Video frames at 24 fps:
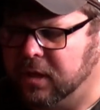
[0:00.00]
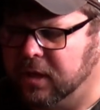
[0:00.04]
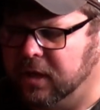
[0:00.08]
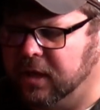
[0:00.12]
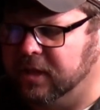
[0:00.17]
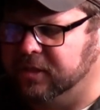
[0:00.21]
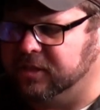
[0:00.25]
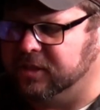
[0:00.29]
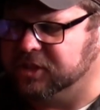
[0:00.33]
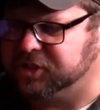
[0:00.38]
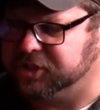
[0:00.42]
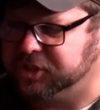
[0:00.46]

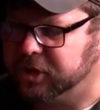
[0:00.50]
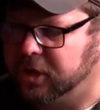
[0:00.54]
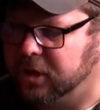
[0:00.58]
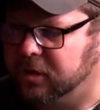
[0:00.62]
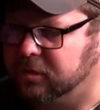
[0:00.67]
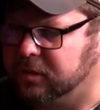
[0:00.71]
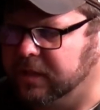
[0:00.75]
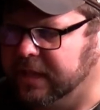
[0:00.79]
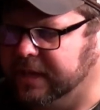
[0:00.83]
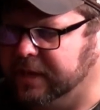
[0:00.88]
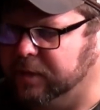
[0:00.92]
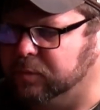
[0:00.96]
and this young
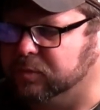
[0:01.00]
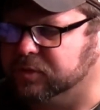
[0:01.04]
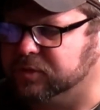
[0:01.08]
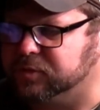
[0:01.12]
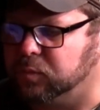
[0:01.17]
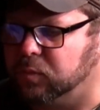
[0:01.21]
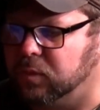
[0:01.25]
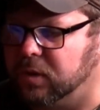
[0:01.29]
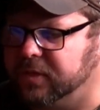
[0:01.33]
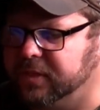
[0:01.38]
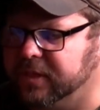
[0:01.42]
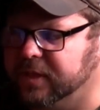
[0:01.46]
lady was
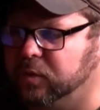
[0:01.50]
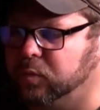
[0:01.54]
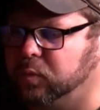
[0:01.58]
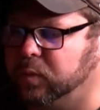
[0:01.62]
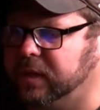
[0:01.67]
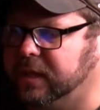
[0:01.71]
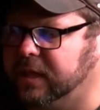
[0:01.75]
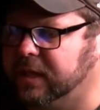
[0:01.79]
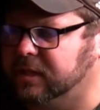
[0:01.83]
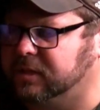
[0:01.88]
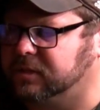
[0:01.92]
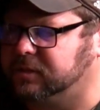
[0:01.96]
one that
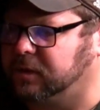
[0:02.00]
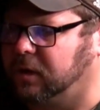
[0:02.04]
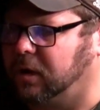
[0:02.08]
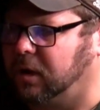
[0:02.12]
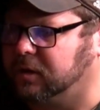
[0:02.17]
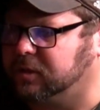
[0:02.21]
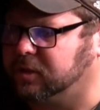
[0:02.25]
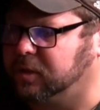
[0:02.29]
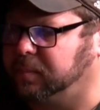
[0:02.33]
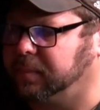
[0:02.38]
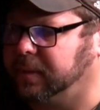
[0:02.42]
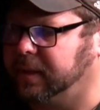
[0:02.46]
we had
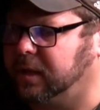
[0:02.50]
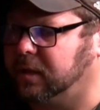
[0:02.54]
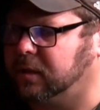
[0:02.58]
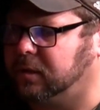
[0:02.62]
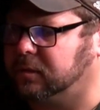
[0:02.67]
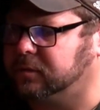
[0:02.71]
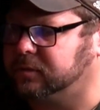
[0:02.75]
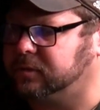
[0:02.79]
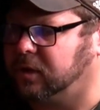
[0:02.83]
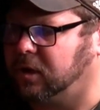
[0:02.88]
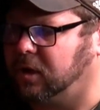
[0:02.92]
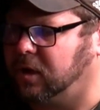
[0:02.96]
talked
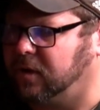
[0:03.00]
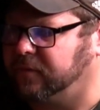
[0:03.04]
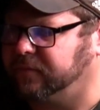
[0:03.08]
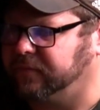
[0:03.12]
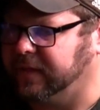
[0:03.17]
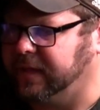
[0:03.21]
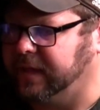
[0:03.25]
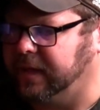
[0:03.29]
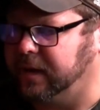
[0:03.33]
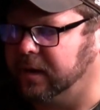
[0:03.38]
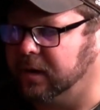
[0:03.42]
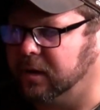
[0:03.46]
about off
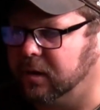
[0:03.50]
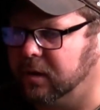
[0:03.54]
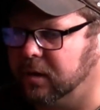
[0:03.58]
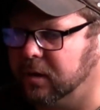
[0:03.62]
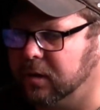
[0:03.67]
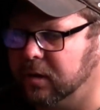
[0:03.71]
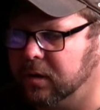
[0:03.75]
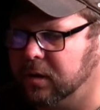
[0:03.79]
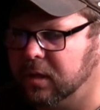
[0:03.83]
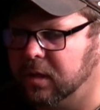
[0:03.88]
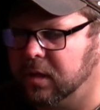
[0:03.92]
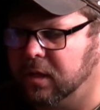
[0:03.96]
air
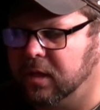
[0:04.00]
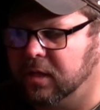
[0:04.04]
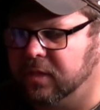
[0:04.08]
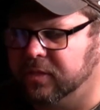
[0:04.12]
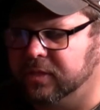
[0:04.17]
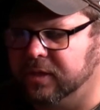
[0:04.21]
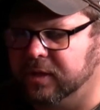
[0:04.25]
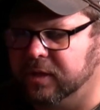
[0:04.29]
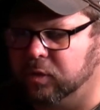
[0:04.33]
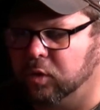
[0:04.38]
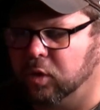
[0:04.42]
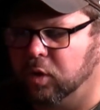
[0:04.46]

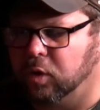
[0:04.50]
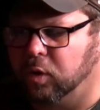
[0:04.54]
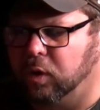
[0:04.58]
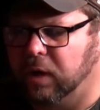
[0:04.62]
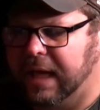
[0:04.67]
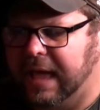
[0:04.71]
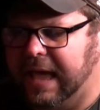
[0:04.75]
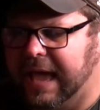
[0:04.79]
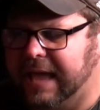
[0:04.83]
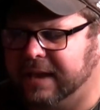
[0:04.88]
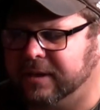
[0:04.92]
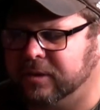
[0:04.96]
that
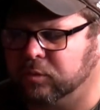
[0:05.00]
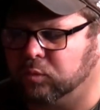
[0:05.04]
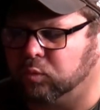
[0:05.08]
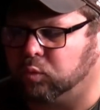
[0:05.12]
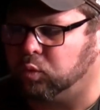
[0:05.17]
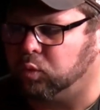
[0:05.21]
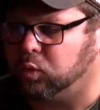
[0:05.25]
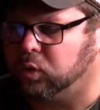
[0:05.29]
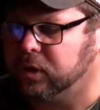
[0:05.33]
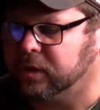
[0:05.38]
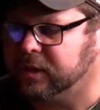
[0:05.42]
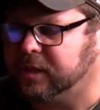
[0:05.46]
hadn't
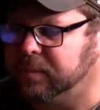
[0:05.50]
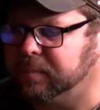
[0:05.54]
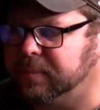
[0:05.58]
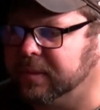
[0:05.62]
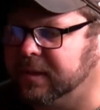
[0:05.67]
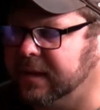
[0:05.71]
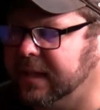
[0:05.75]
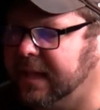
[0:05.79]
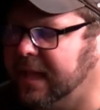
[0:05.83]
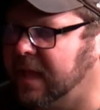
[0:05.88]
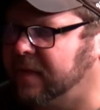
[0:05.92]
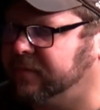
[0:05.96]
really been
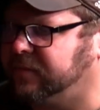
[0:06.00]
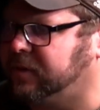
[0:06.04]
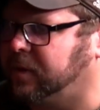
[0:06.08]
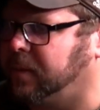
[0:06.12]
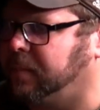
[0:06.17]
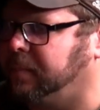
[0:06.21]
having a